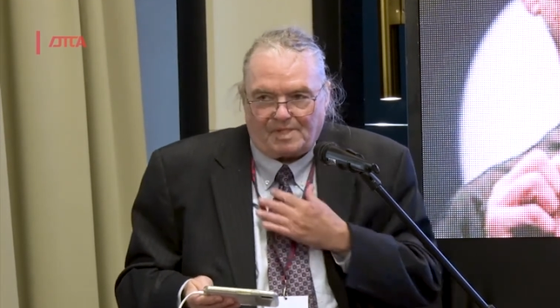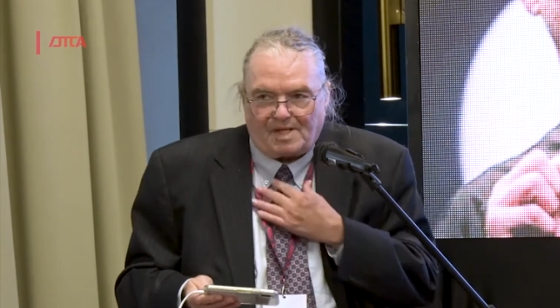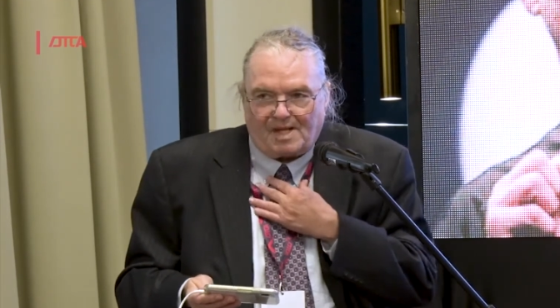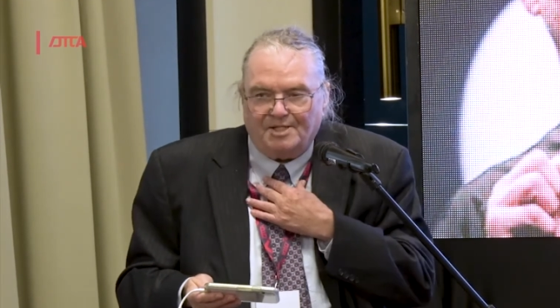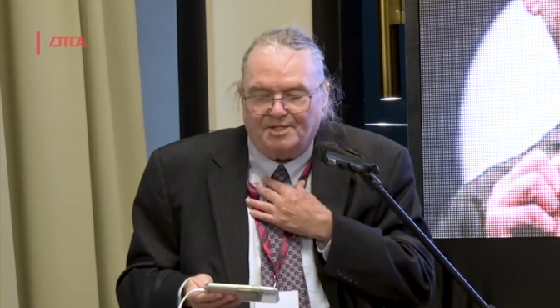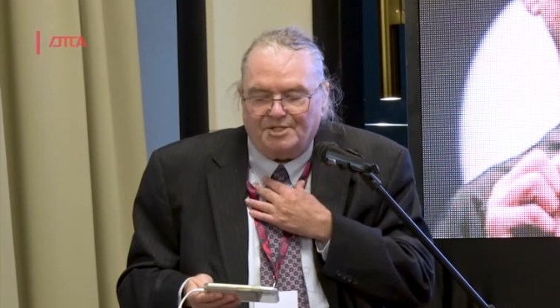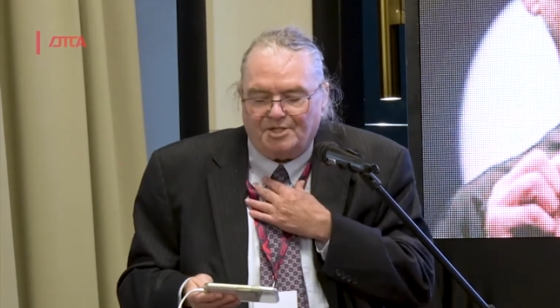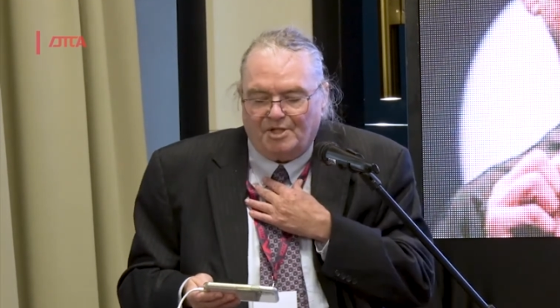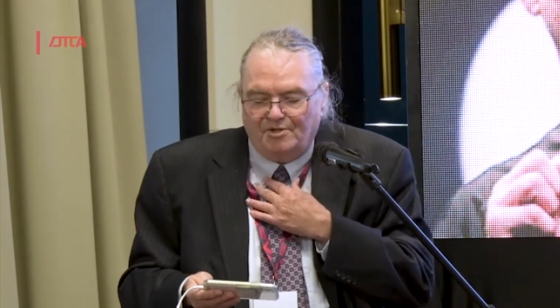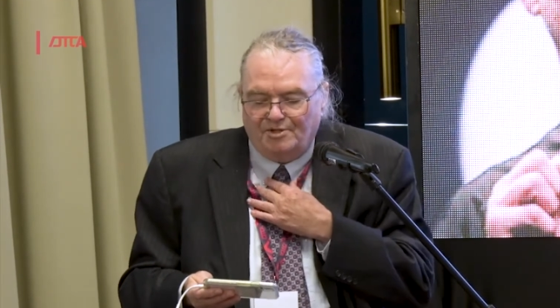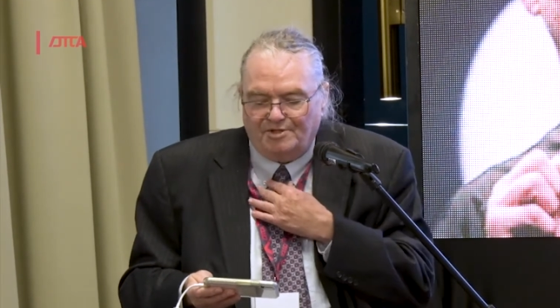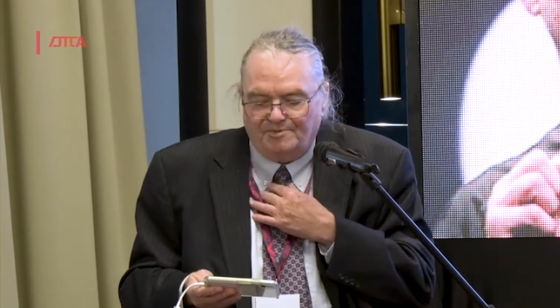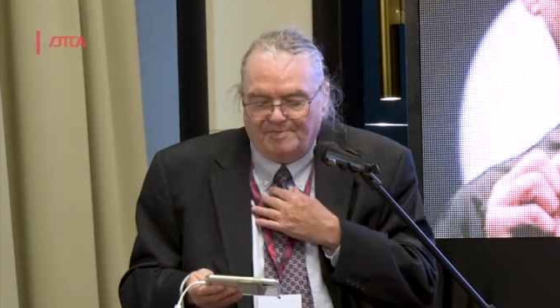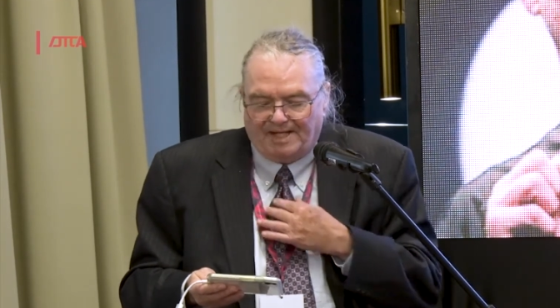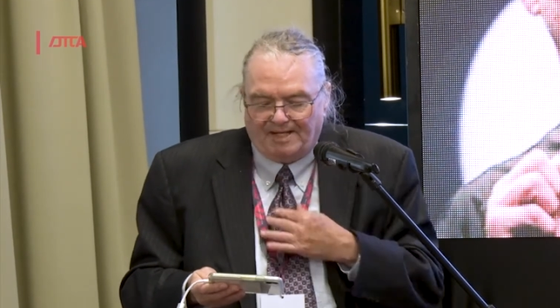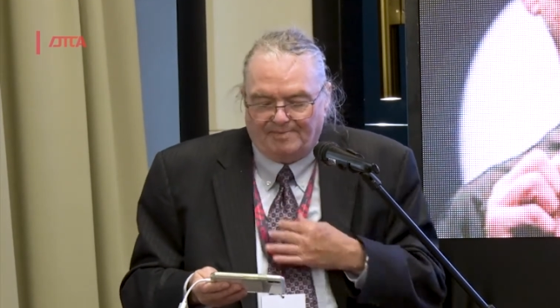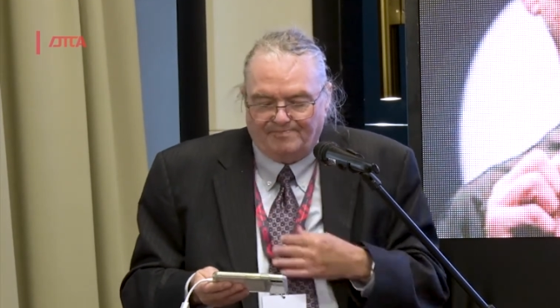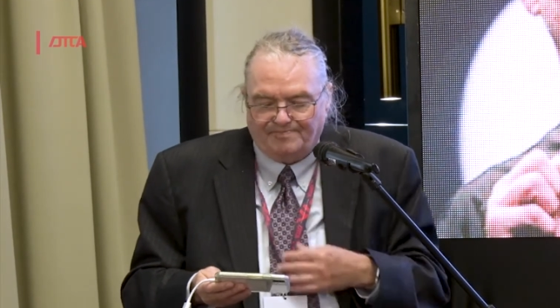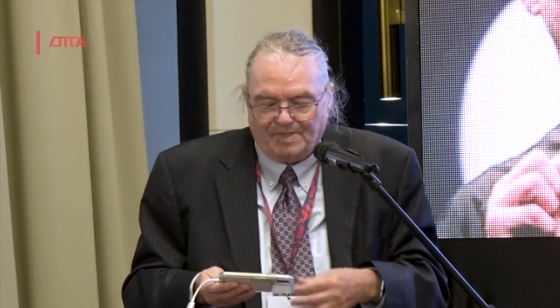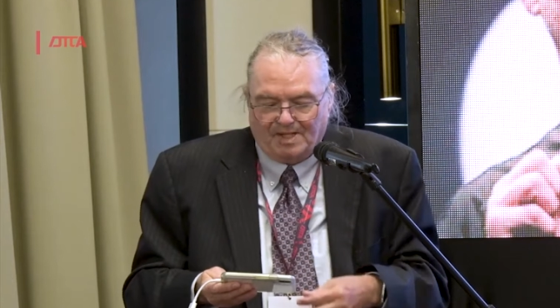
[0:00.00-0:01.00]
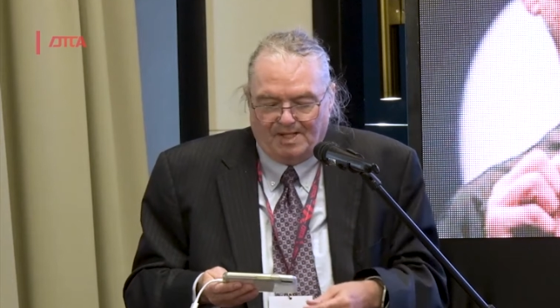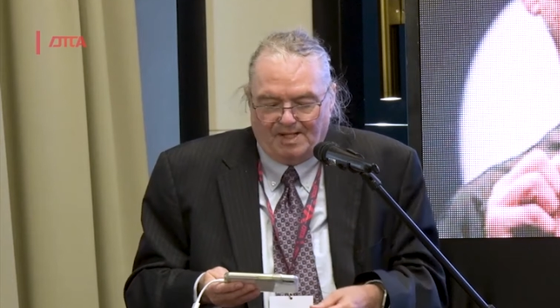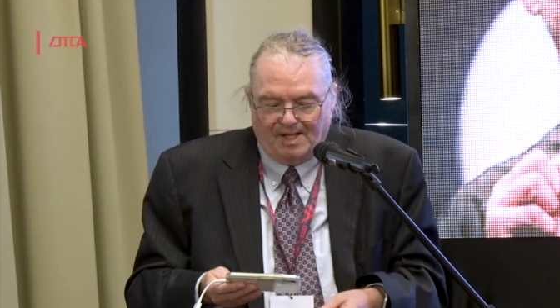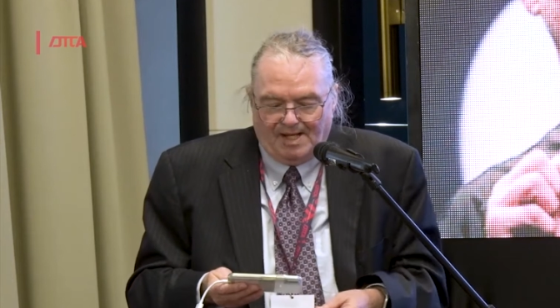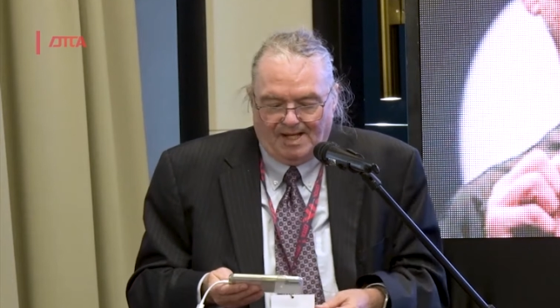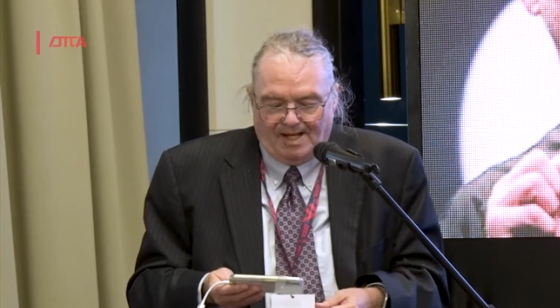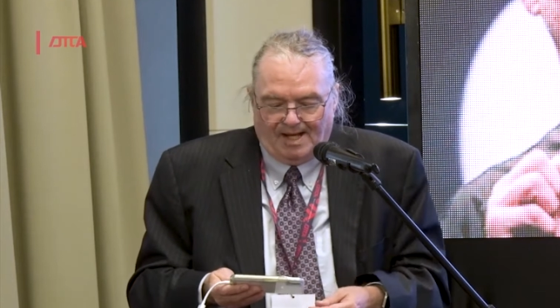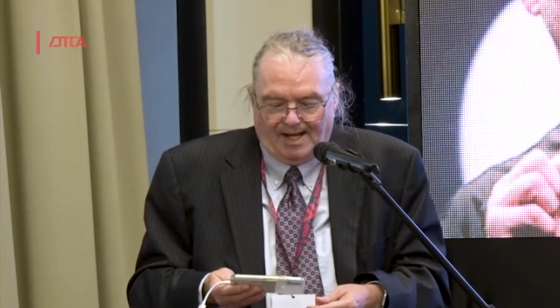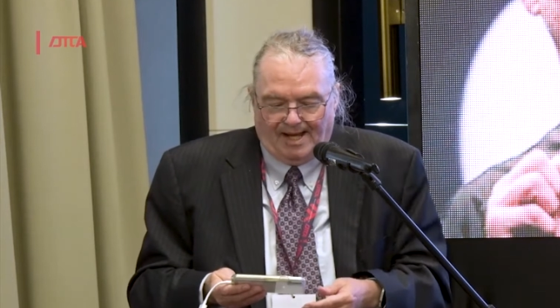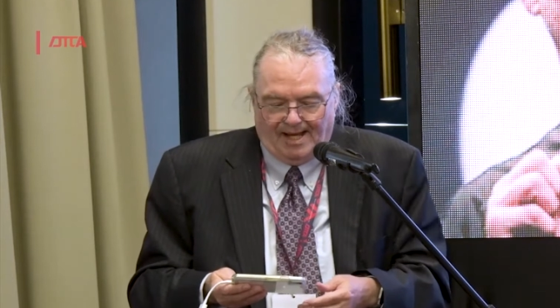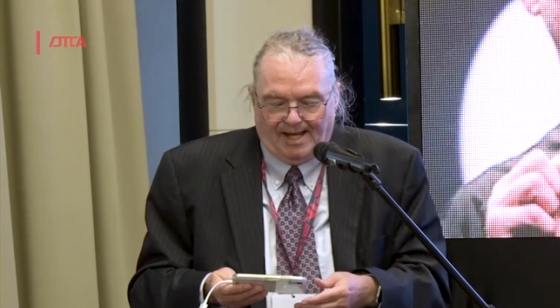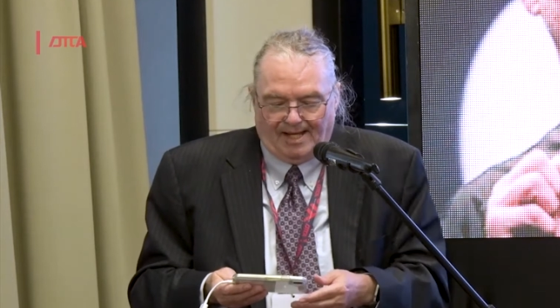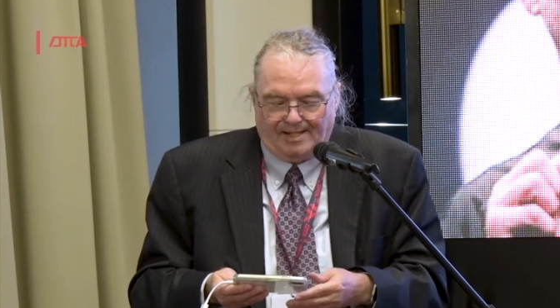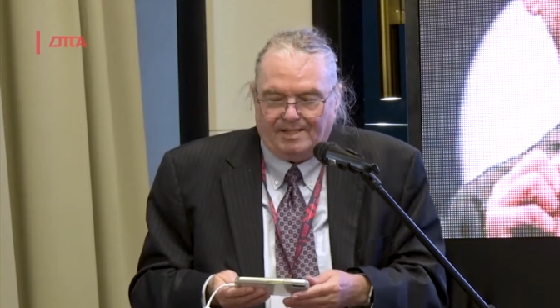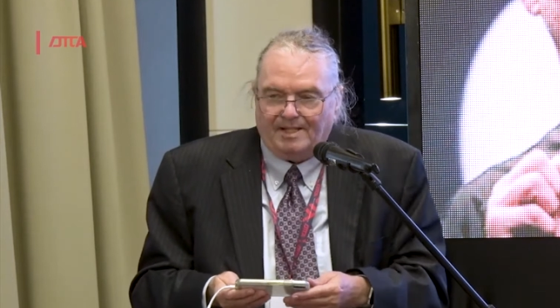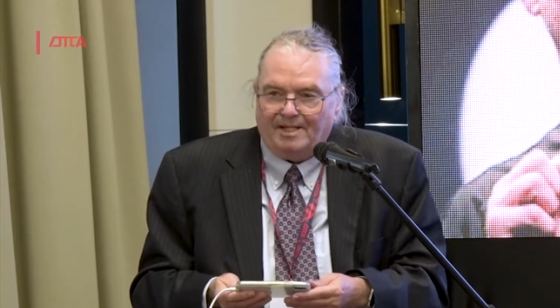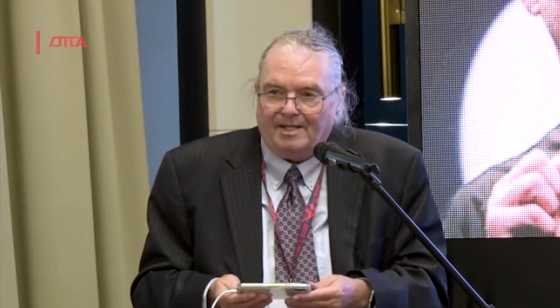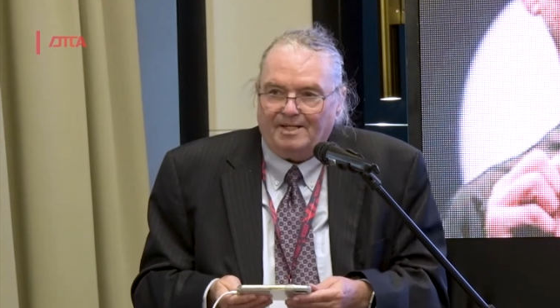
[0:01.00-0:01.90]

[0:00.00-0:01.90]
Excuse me. And